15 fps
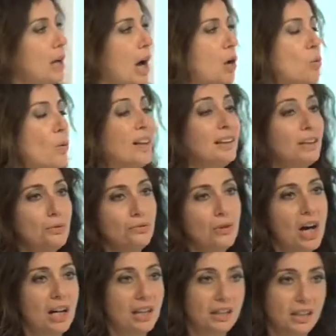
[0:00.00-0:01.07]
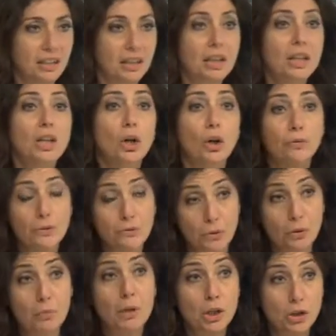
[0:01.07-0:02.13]
a quantifier of
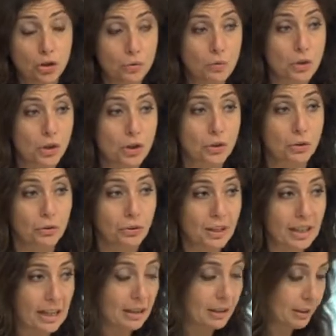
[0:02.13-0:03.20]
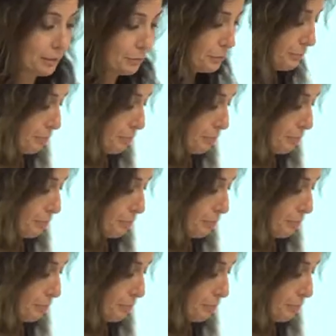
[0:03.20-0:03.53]
information which is contractive.